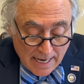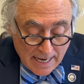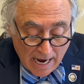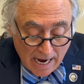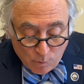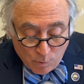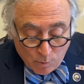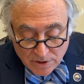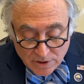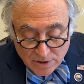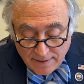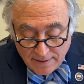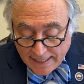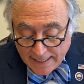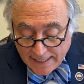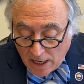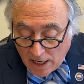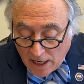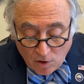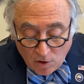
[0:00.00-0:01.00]
I want to
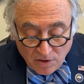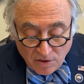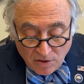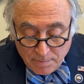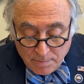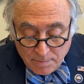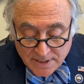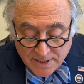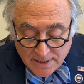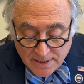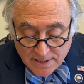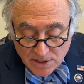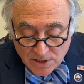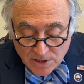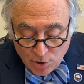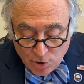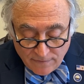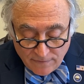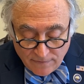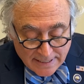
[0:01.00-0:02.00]
thank all of the businesses
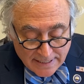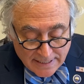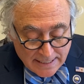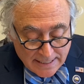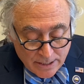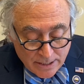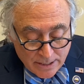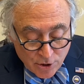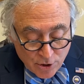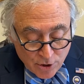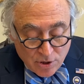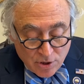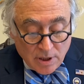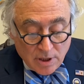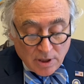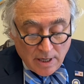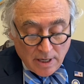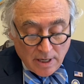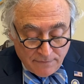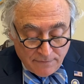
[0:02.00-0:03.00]
who have adhered to the
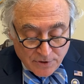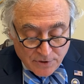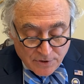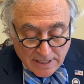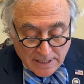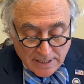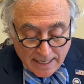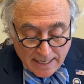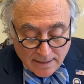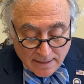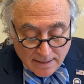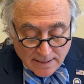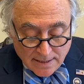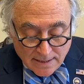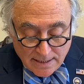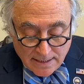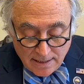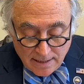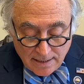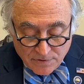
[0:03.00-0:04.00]
governor's and the
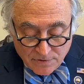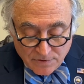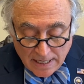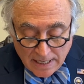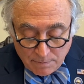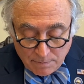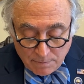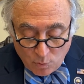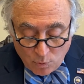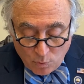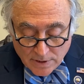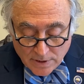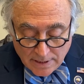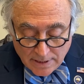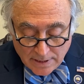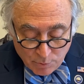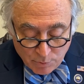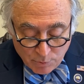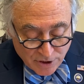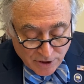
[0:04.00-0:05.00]
city of Southport's
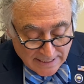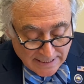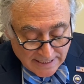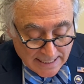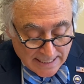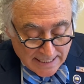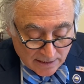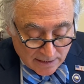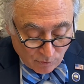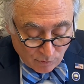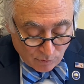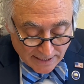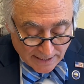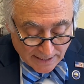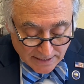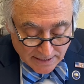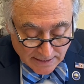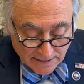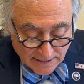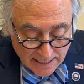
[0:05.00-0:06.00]
emergency
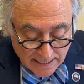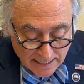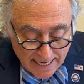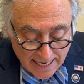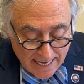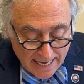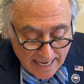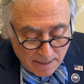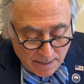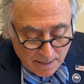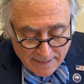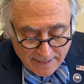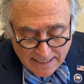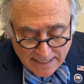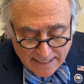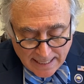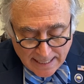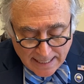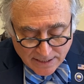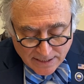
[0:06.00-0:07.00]
declarations, and
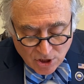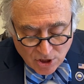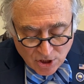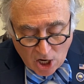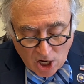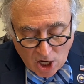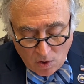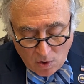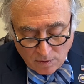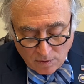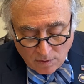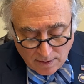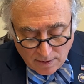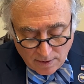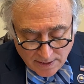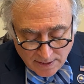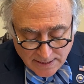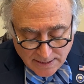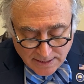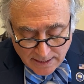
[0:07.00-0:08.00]
many thanks to all
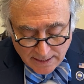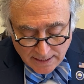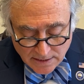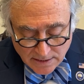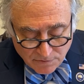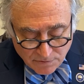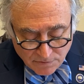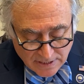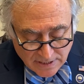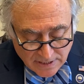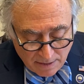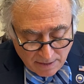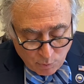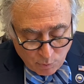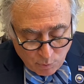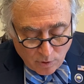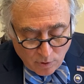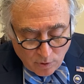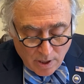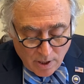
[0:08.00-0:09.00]
the citizens of
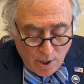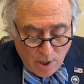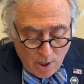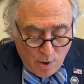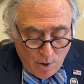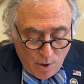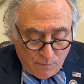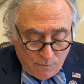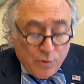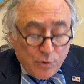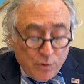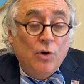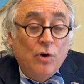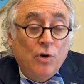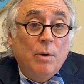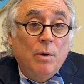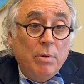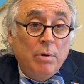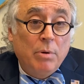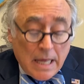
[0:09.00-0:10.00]
Southport for your
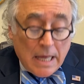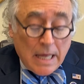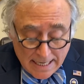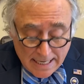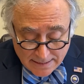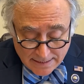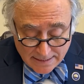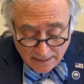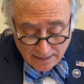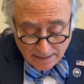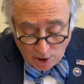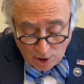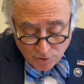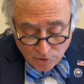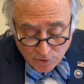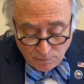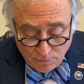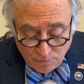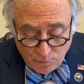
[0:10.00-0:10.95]
compliance, and also